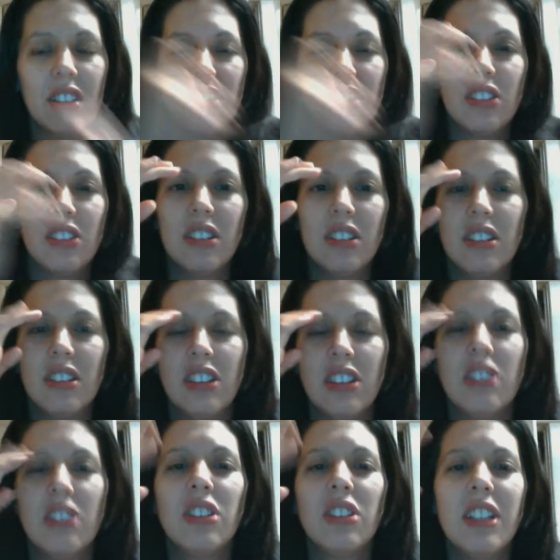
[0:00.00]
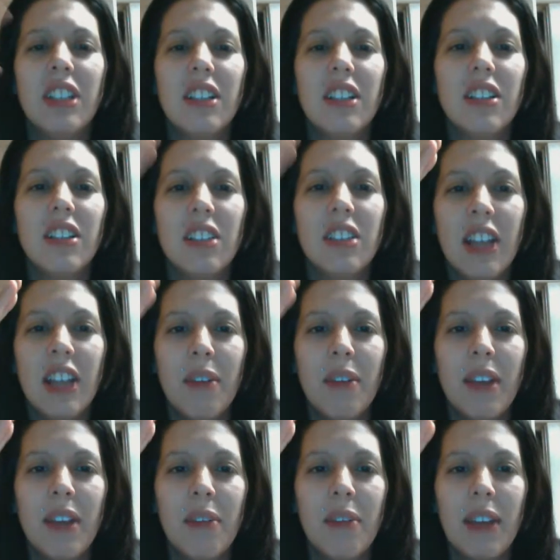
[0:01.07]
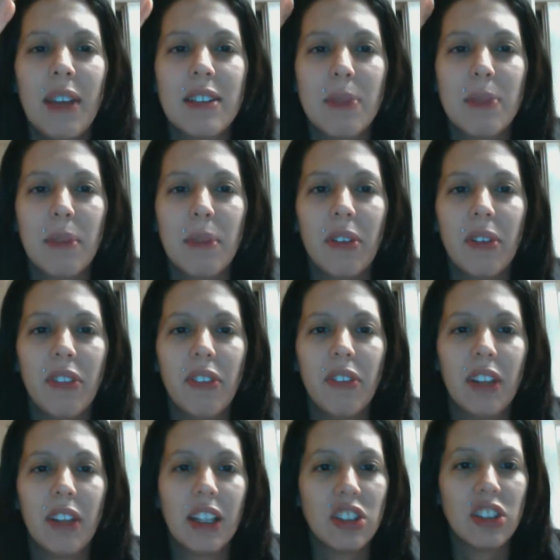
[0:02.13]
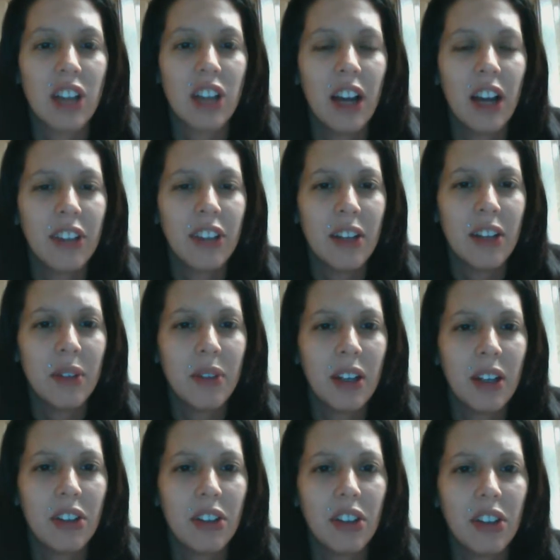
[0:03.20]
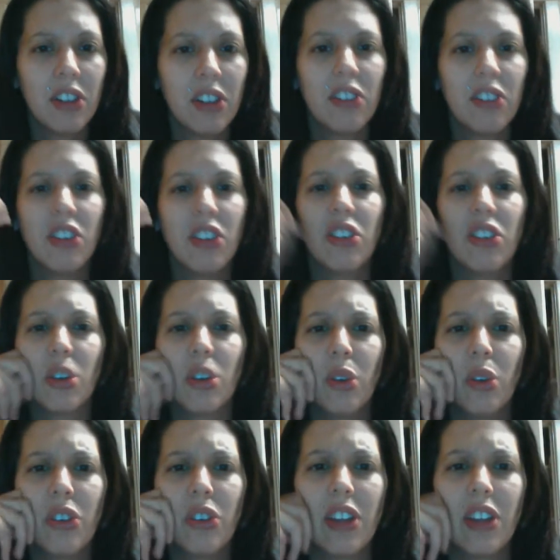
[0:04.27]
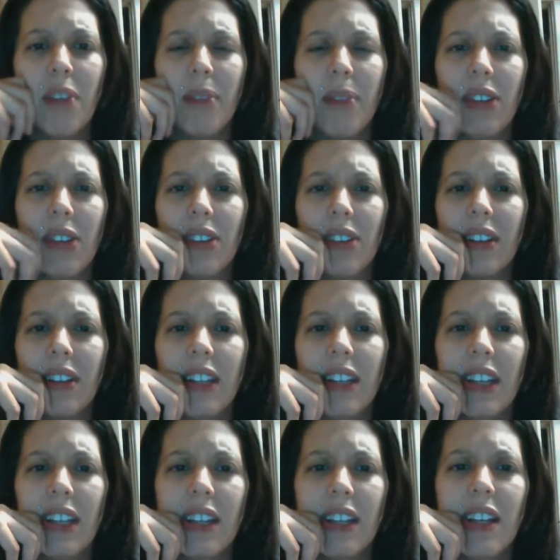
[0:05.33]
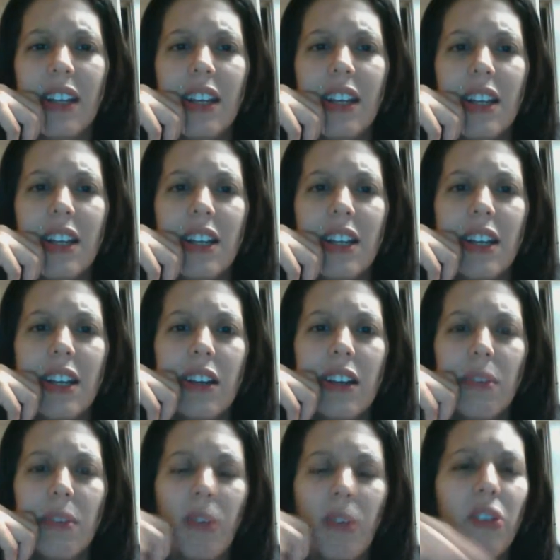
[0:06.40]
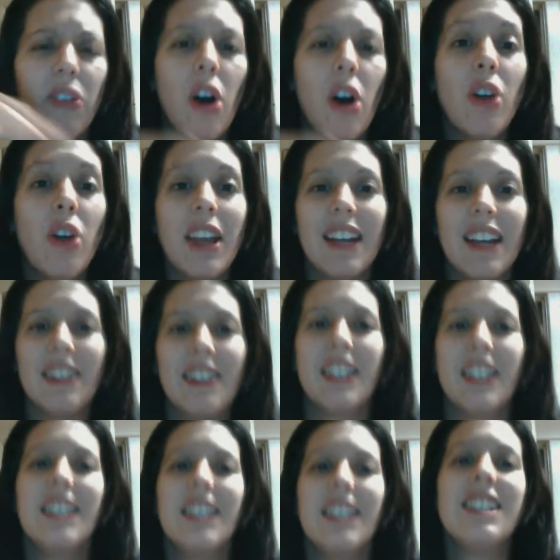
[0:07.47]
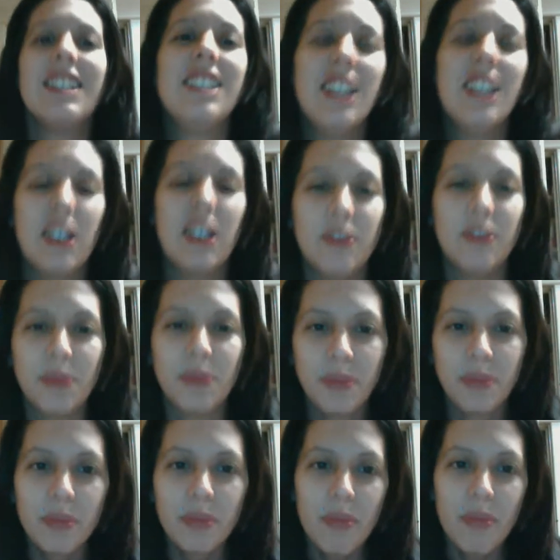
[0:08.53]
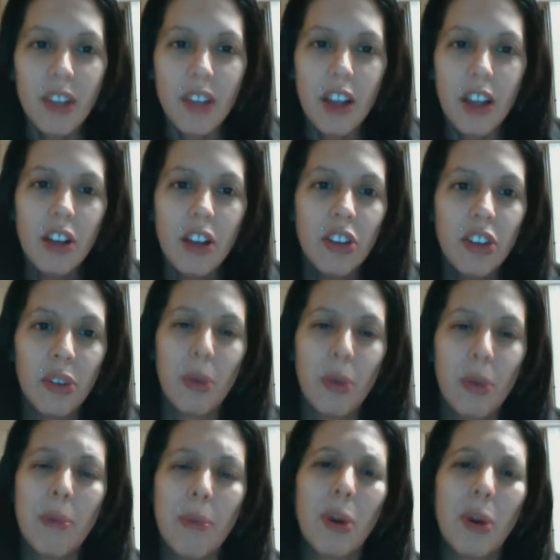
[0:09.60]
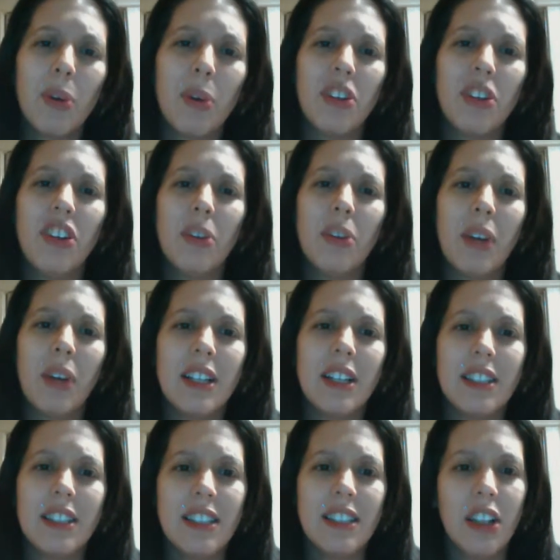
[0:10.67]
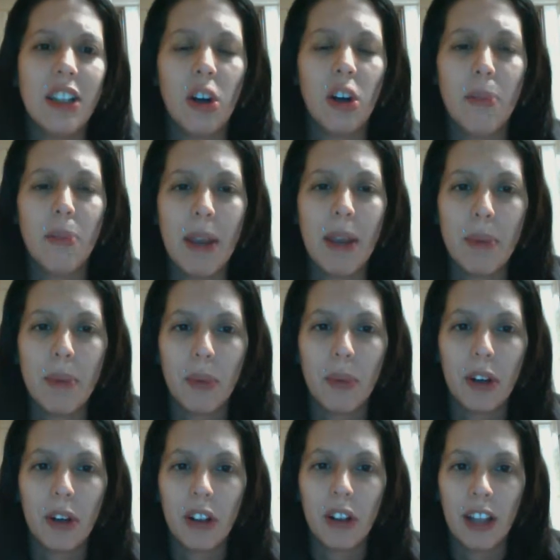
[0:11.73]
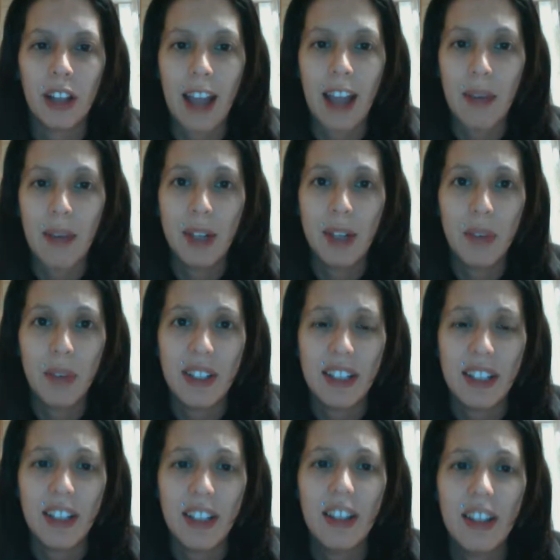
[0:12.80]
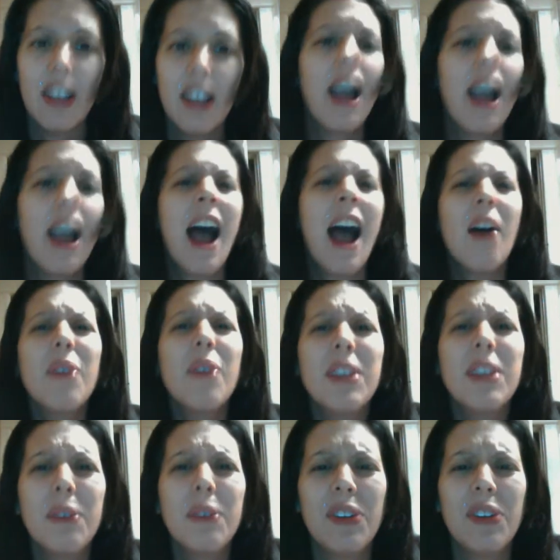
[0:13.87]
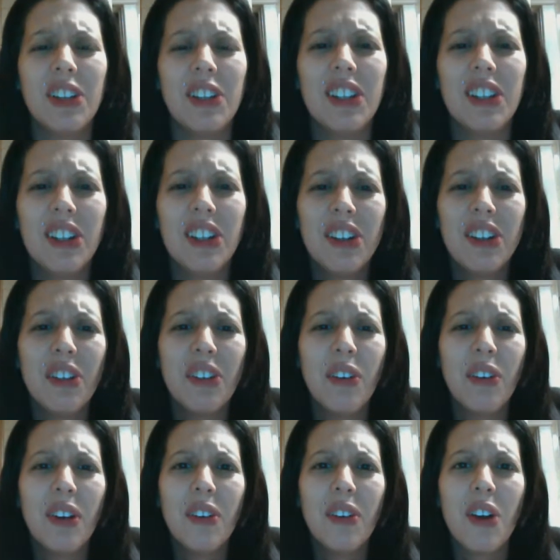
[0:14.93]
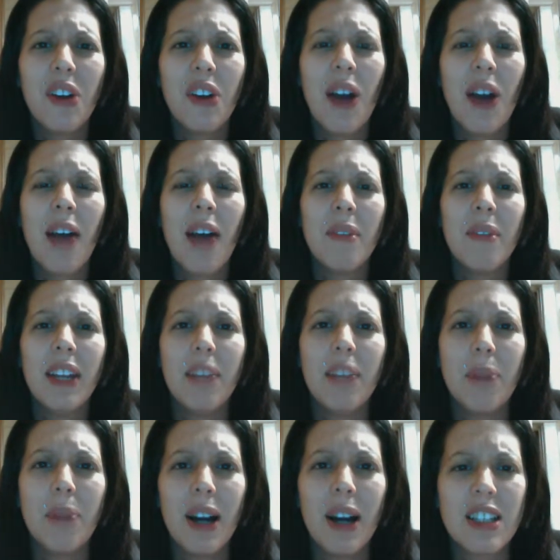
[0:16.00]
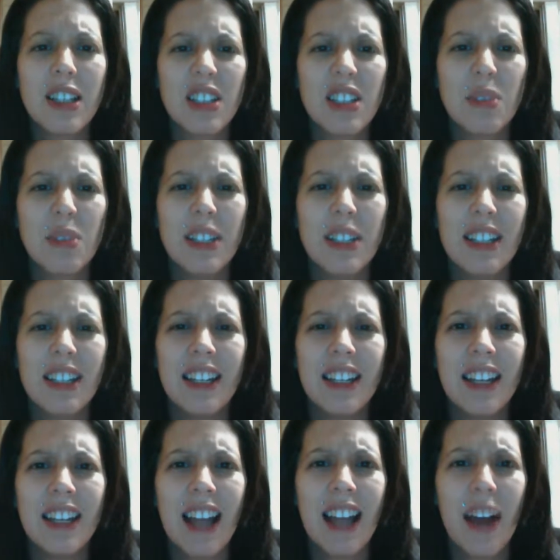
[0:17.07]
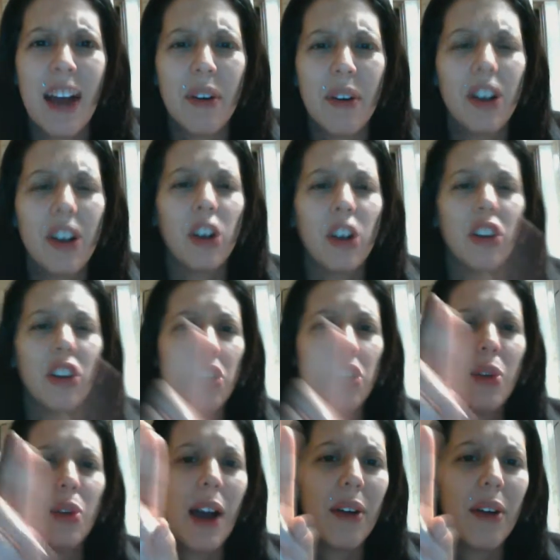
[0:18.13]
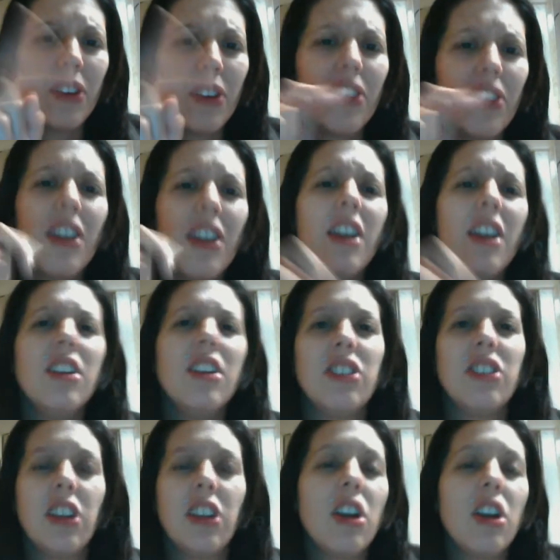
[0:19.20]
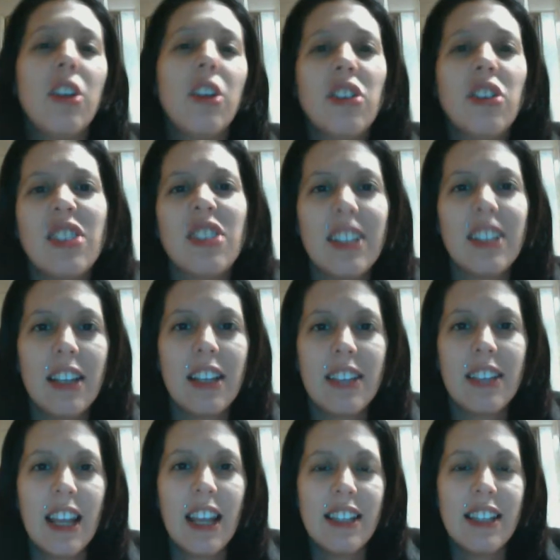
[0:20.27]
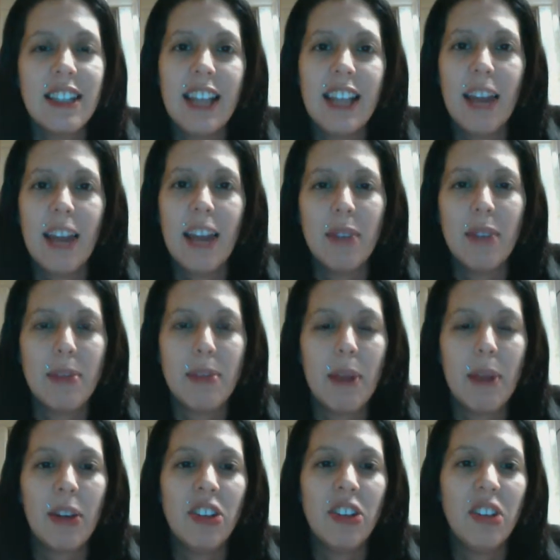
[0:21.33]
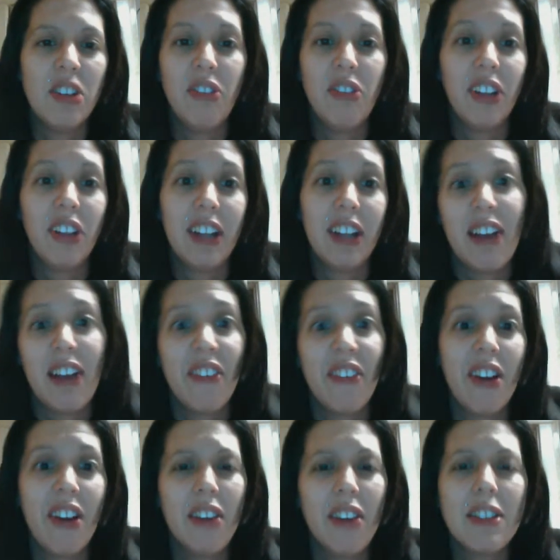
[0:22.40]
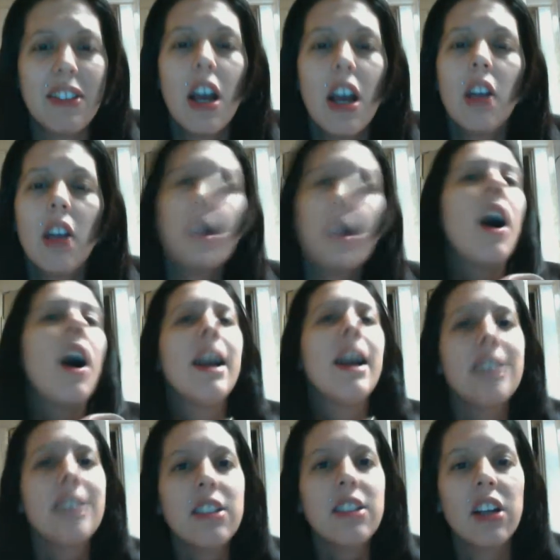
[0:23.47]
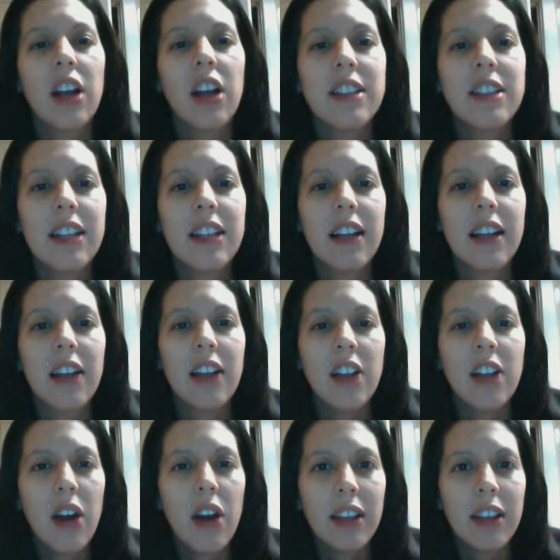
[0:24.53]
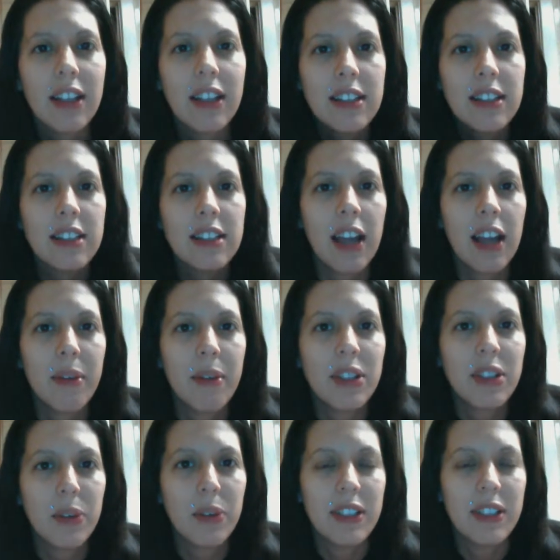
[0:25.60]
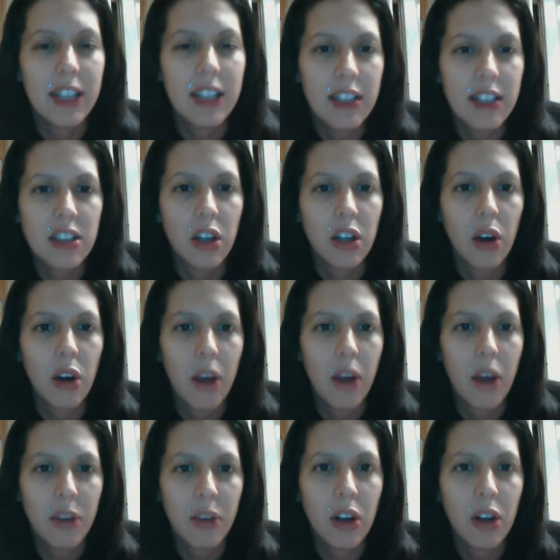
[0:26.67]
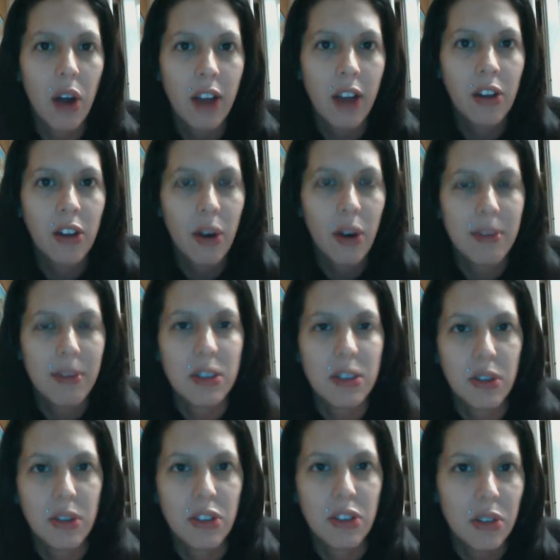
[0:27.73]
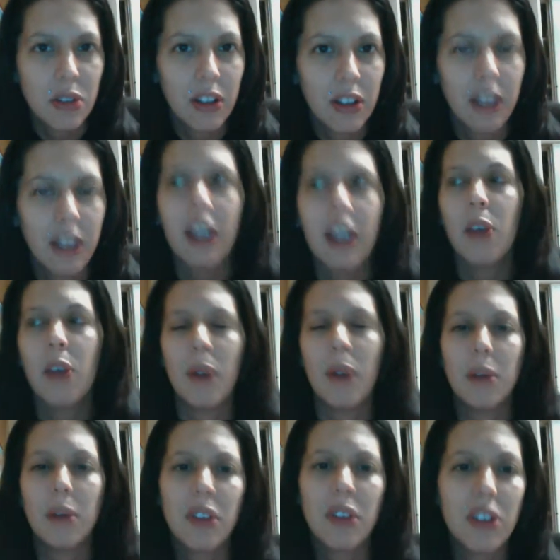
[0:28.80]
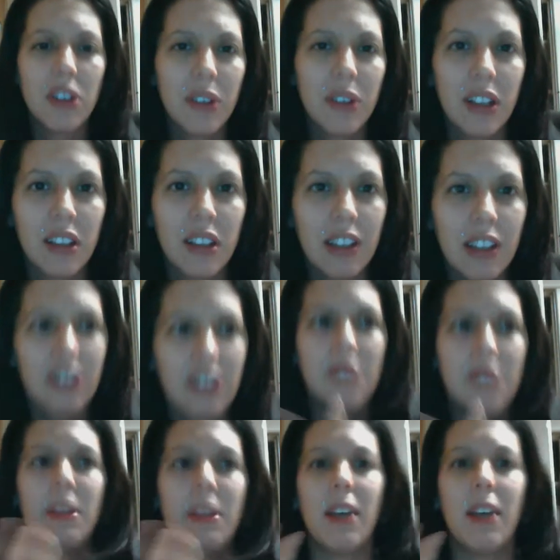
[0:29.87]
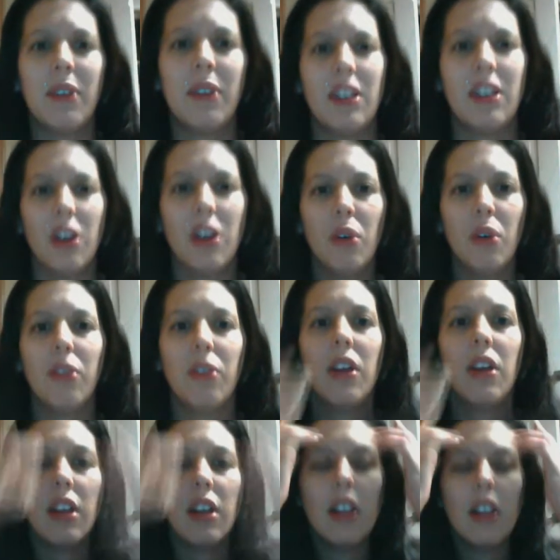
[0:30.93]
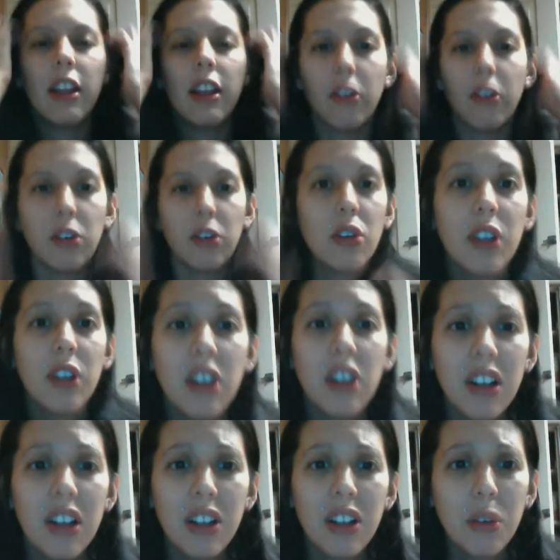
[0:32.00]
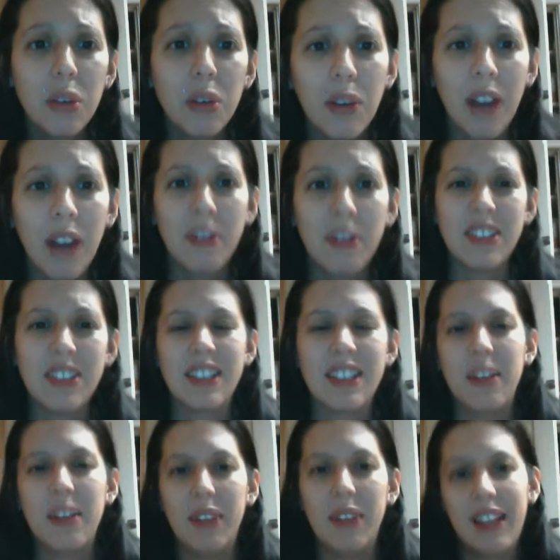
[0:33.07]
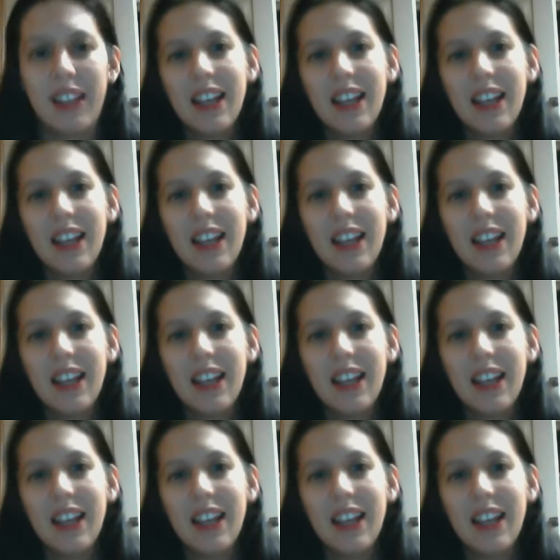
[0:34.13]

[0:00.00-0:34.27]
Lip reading: just Tammy makes people feel like a child. Anyone under her, she scolds them basically. And before, oh yeah, she there was one point where she didn't want us to see our own paperwork, like how many we did. How are we supposed to learn if we don't know how many boxes we did in an hour or the 2 hours? She's like, no, just say, see Tammy's paper, and she'd fill it out for all of them. No, I said to her, I said, no, I'd like to see how much we did, so I know how much we're doing, like how well we're doing. That's just me. I want to know, if we're doing good or what. I'm not just gonna be like,